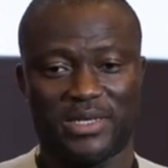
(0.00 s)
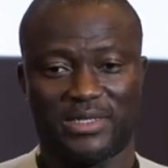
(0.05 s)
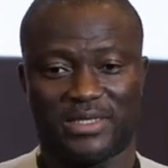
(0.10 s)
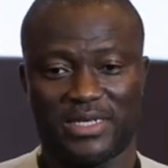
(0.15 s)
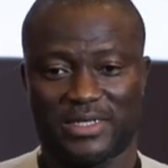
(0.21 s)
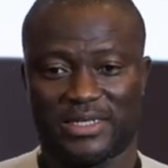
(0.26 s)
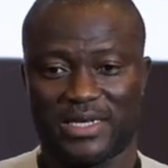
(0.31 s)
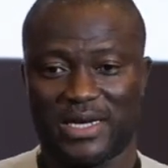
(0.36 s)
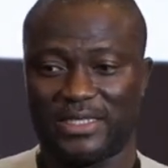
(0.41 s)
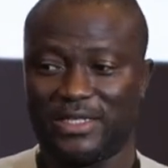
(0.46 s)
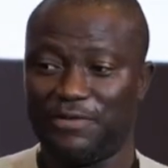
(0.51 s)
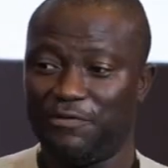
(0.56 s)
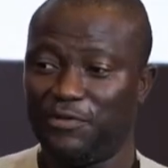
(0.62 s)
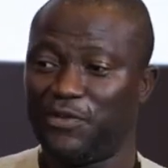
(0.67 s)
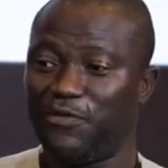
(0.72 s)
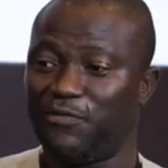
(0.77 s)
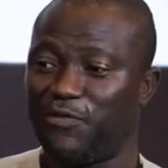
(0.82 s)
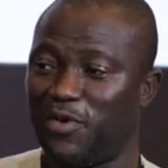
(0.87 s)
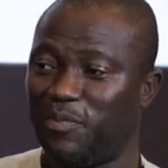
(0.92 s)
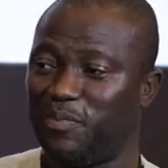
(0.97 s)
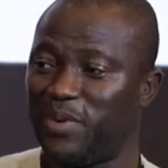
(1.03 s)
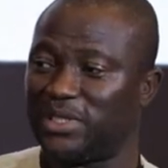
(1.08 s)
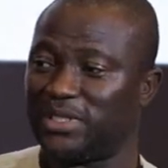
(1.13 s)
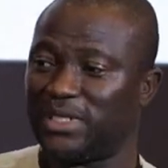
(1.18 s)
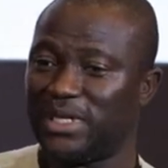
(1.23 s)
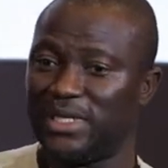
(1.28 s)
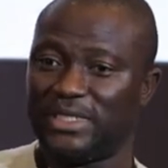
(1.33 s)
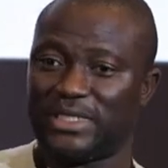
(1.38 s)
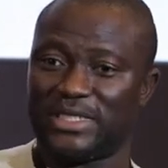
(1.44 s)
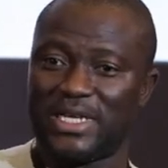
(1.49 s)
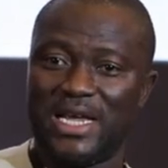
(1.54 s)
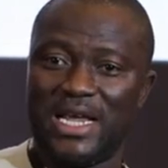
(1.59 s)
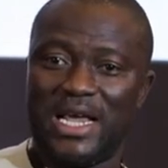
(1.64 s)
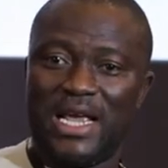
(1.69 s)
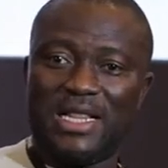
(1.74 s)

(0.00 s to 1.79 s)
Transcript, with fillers: sector, 74%,